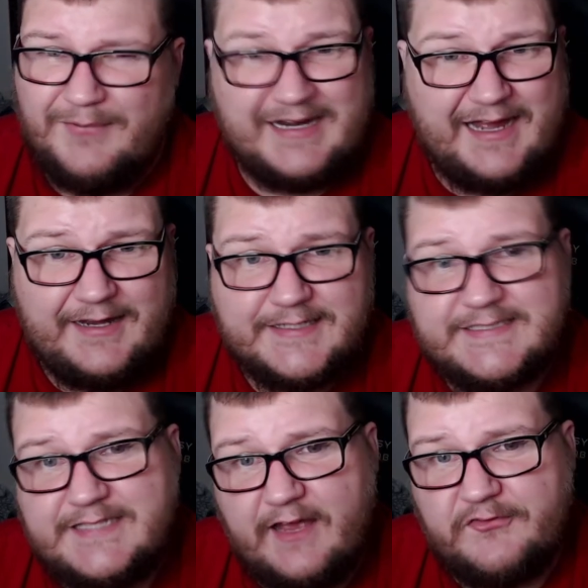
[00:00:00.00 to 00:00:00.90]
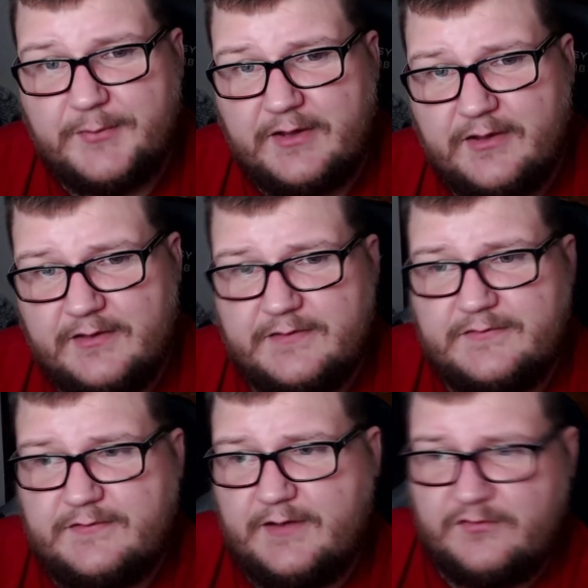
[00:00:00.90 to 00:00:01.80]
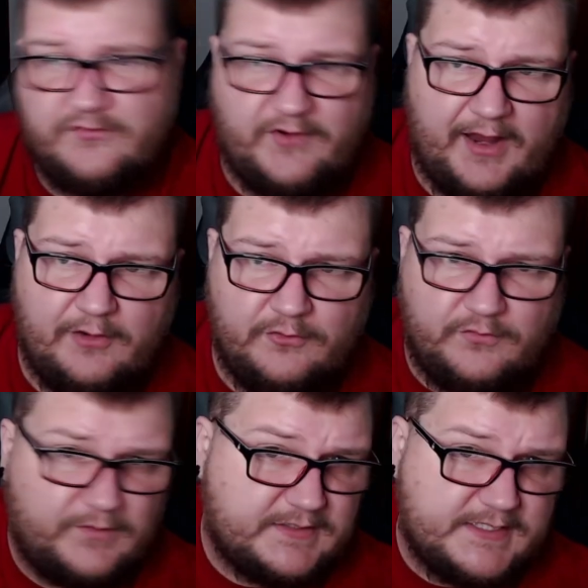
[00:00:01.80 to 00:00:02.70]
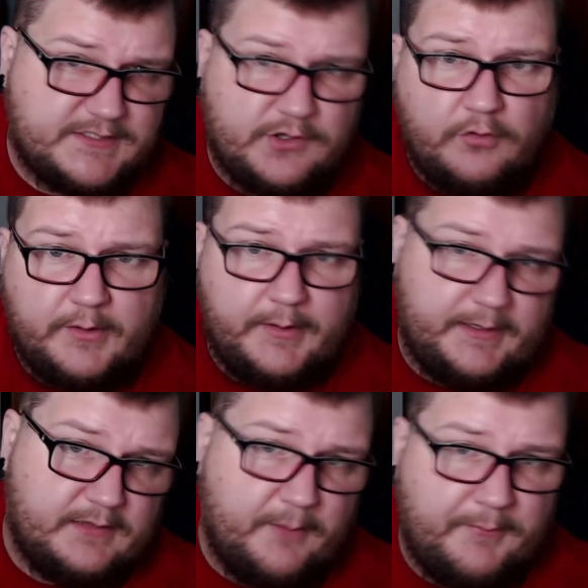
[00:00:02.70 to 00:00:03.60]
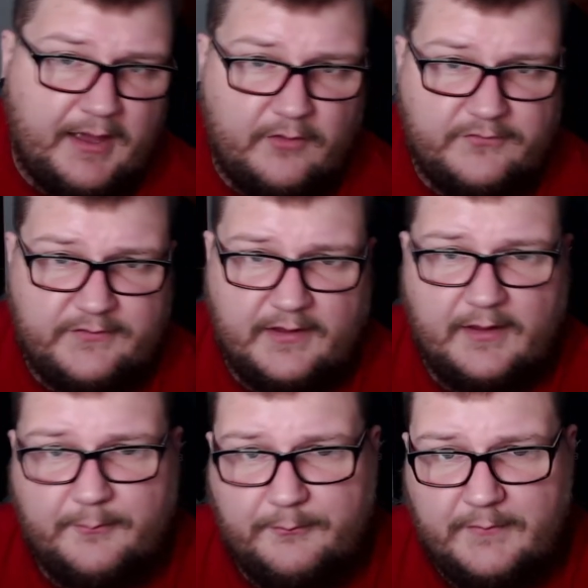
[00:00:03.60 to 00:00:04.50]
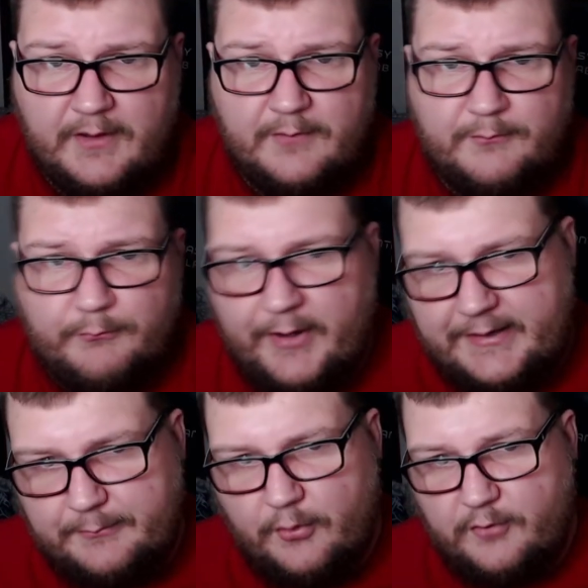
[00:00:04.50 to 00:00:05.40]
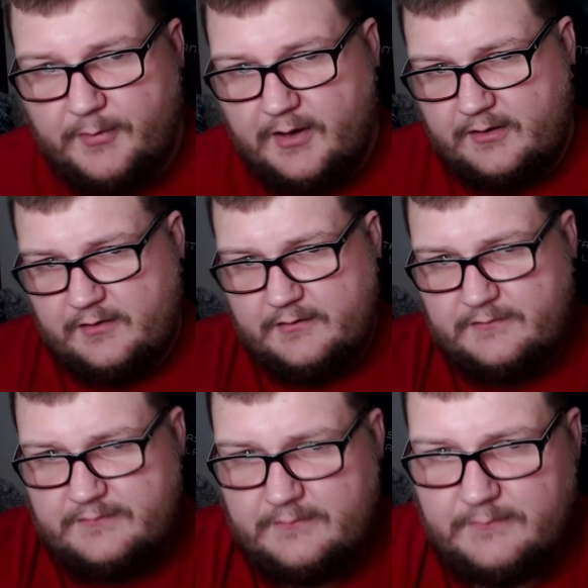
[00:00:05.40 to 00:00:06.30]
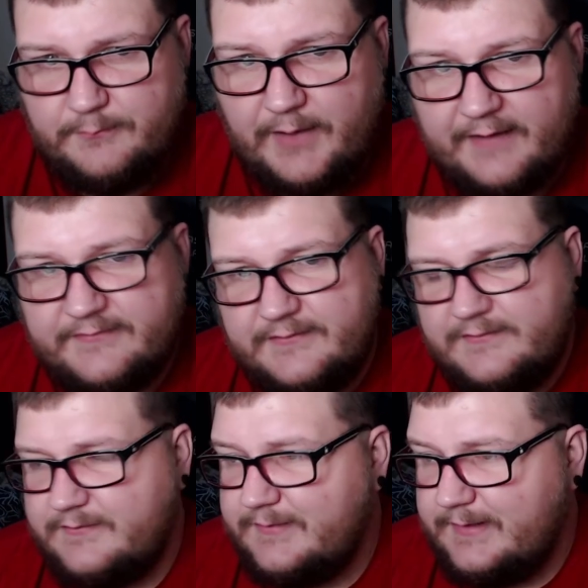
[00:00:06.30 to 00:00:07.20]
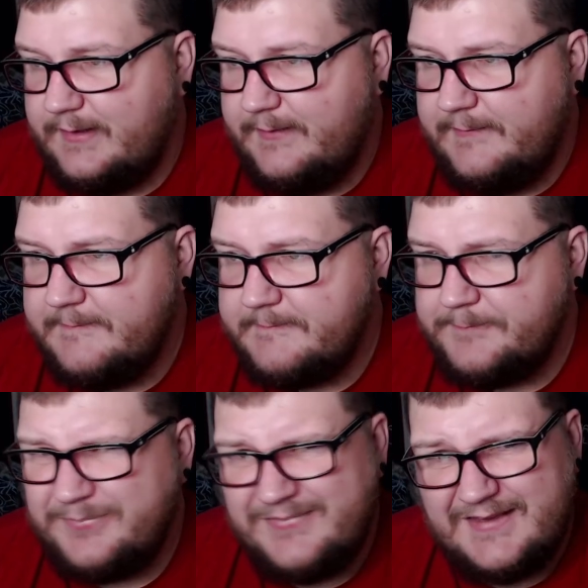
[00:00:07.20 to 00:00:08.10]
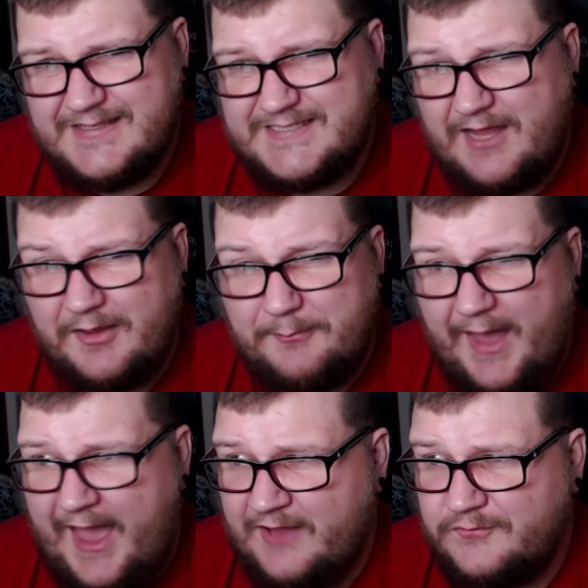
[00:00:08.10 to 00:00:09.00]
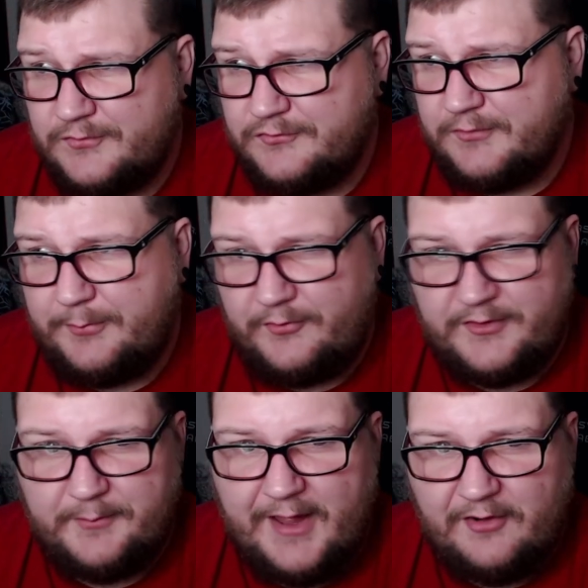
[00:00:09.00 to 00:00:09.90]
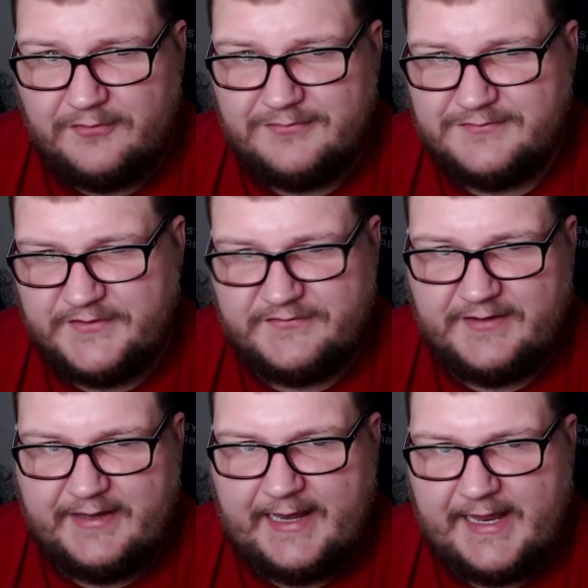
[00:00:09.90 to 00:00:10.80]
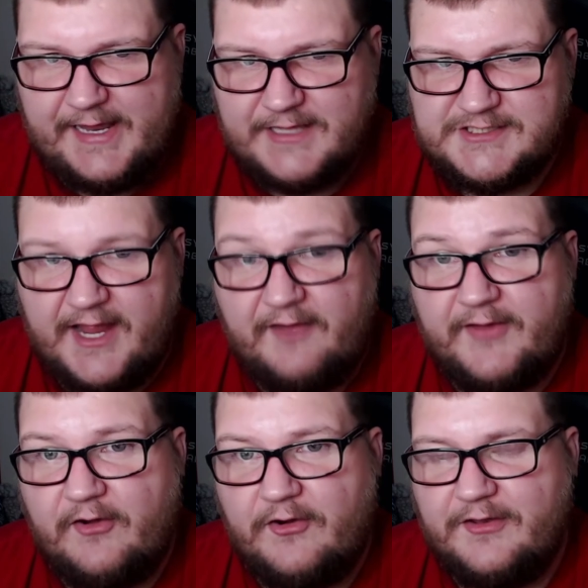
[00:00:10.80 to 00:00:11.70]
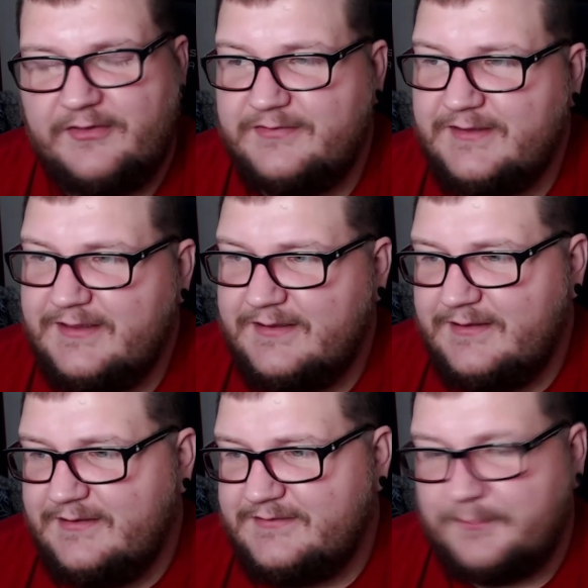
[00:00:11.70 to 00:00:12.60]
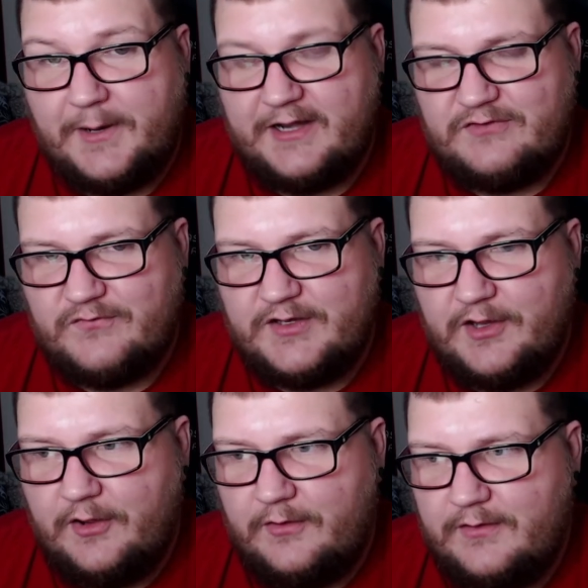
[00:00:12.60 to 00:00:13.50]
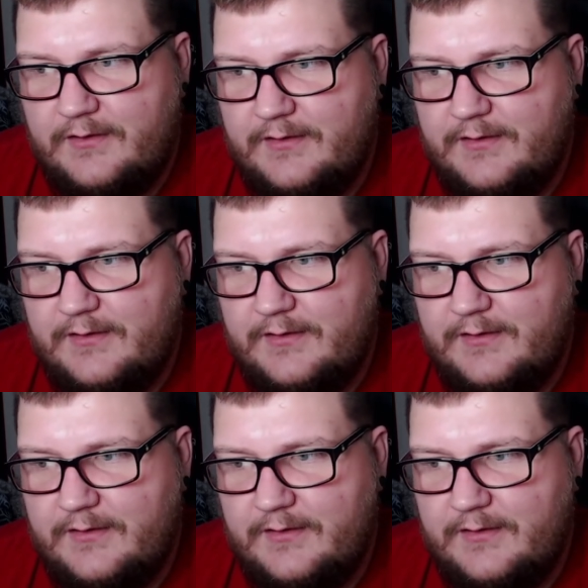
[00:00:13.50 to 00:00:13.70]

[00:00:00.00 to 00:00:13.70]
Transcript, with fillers: But it kind of sucks because there's channels that's solely about uh, Pokemon cards boxes, selling packs for triple the amount just to get a, a shout out on somebody's video.